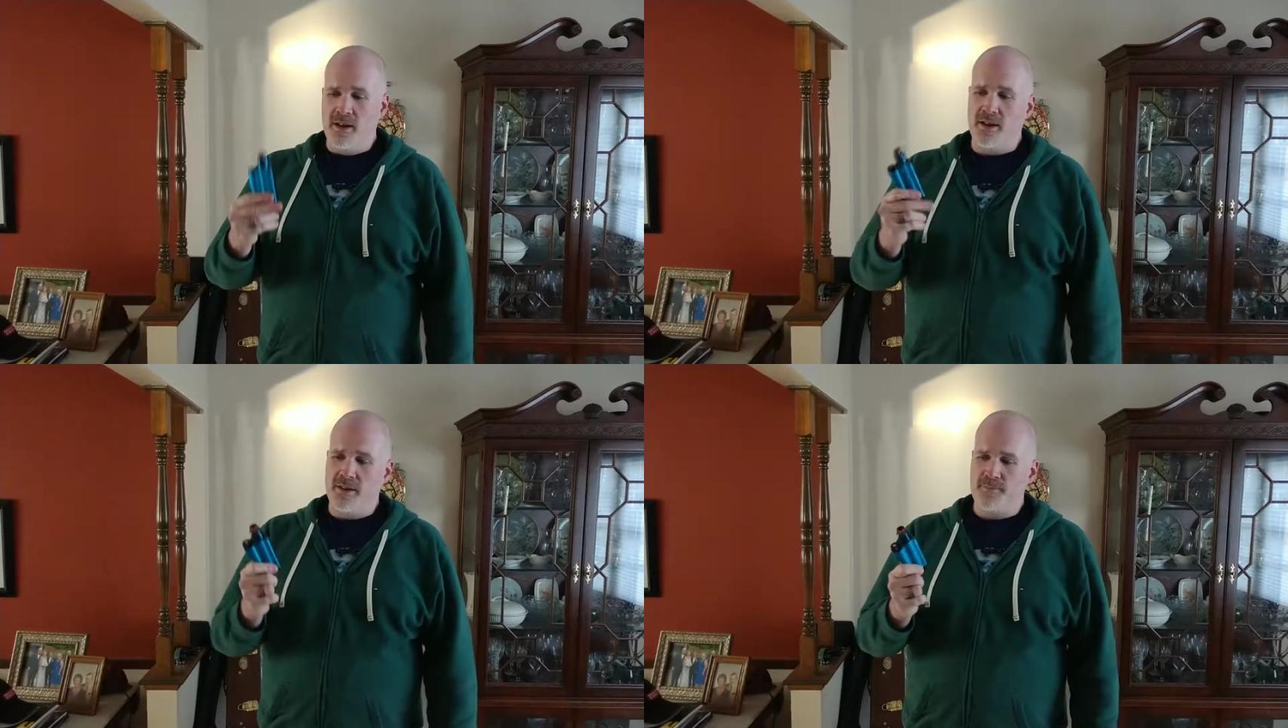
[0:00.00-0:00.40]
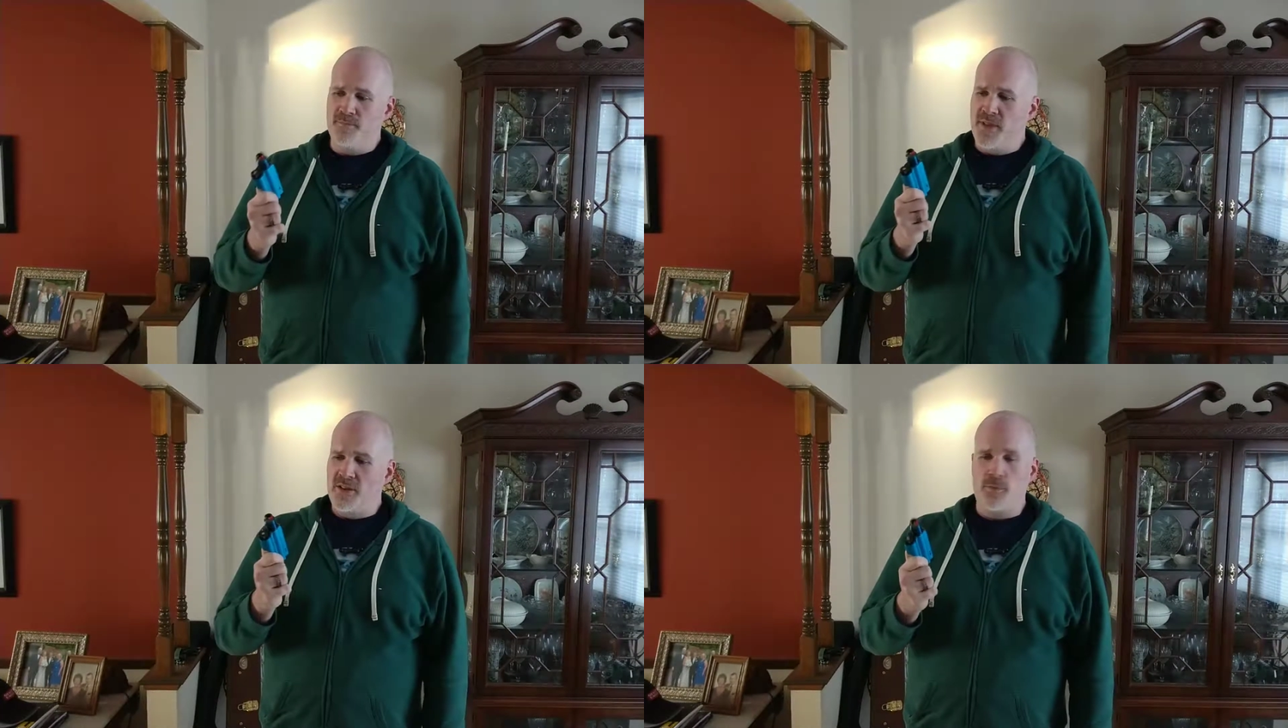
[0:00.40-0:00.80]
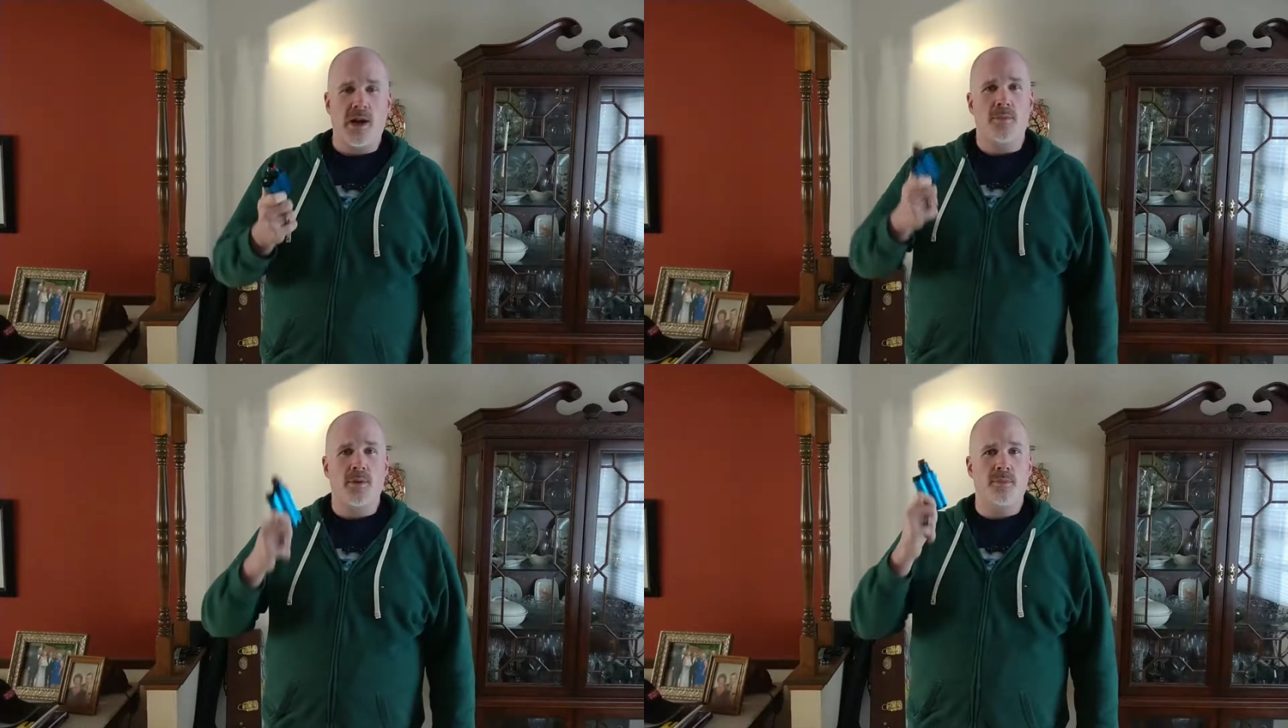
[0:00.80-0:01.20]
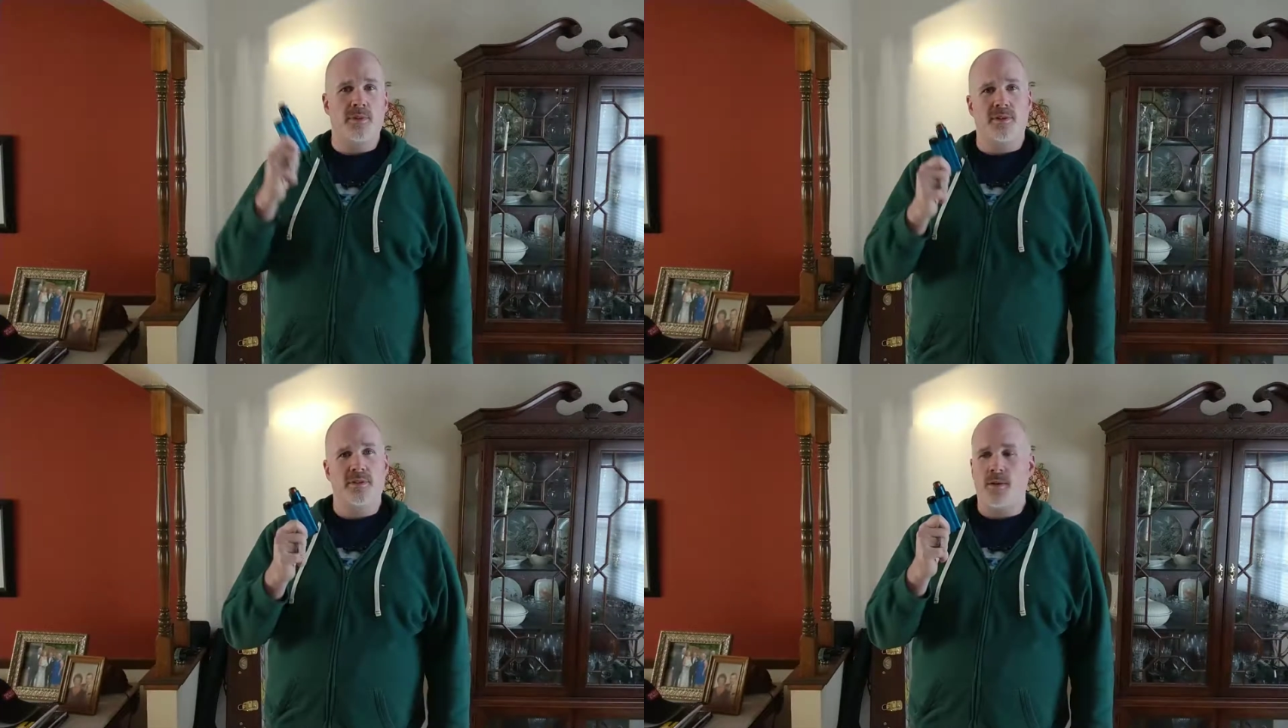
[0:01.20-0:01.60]
to wrap up
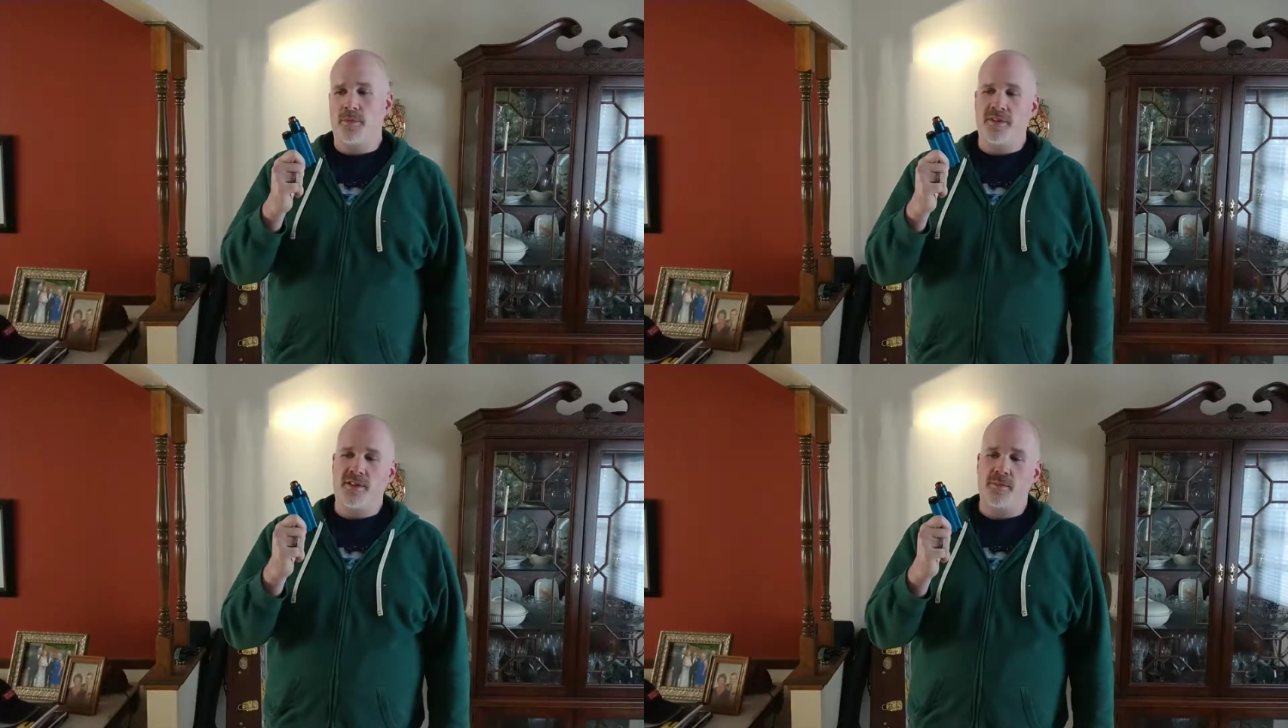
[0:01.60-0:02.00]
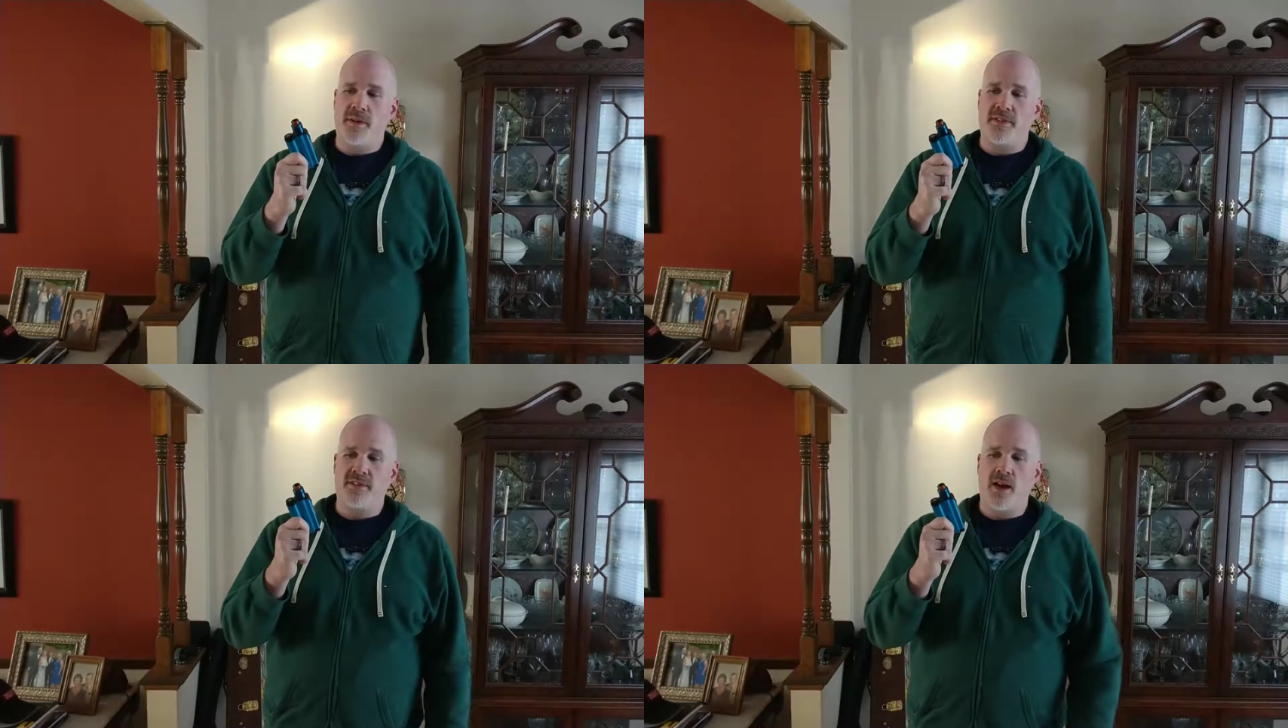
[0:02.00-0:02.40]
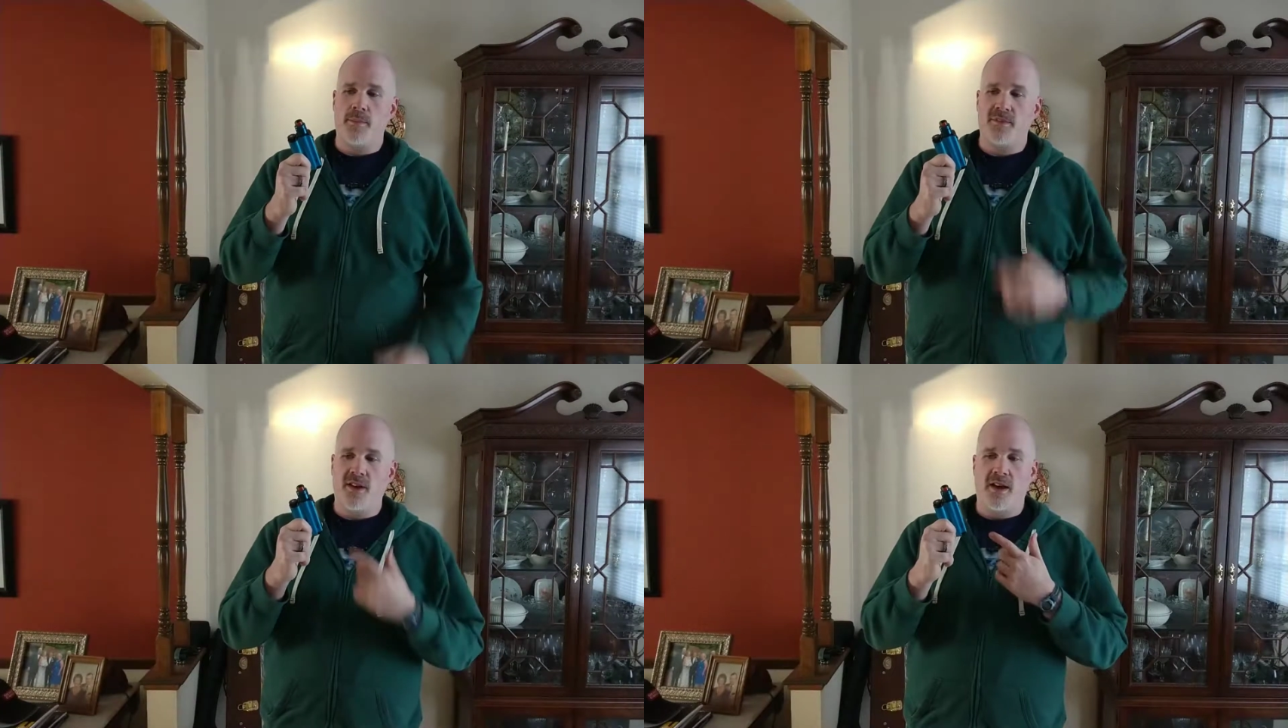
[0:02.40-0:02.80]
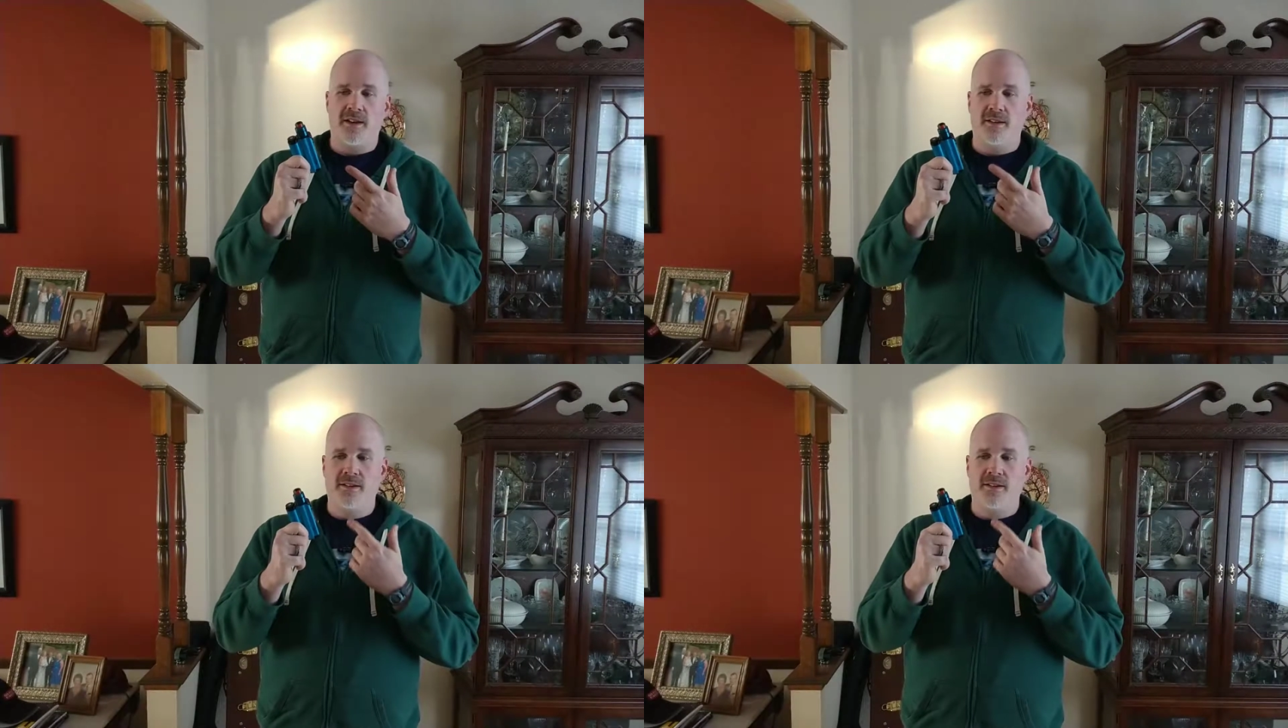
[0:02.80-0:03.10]
a couple things about the Topside,